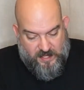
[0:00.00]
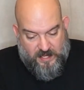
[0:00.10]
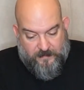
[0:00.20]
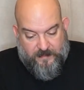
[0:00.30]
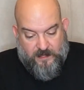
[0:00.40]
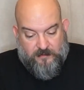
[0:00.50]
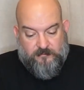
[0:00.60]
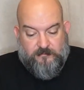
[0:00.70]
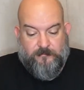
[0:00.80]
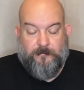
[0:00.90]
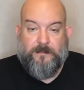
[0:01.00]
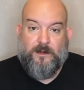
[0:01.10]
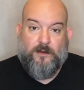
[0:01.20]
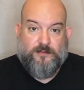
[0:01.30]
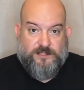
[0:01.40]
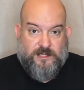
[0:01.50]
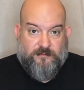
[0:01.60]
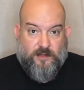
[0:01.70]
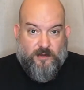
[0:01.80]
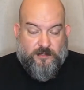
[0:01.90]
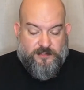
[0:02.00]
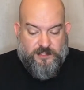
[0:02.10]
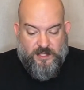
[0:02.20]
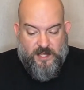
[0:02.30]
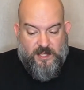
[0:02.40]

and then their own set of cards.